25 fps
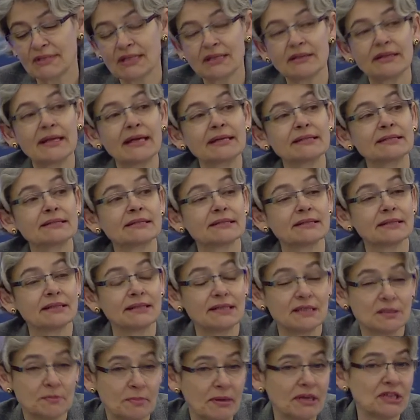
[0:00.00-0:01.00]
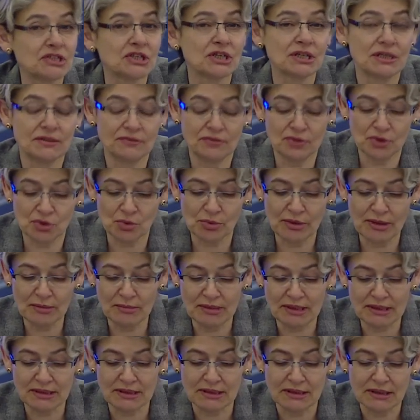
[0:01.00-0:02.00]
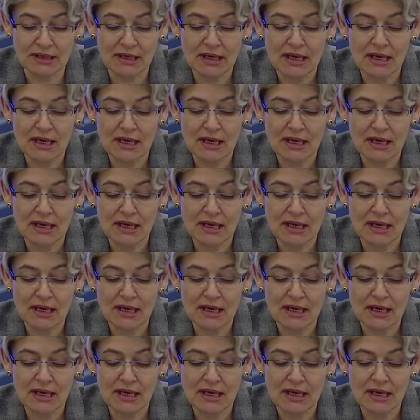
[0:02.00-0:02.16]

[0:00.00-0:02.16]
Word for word: that, especially for women,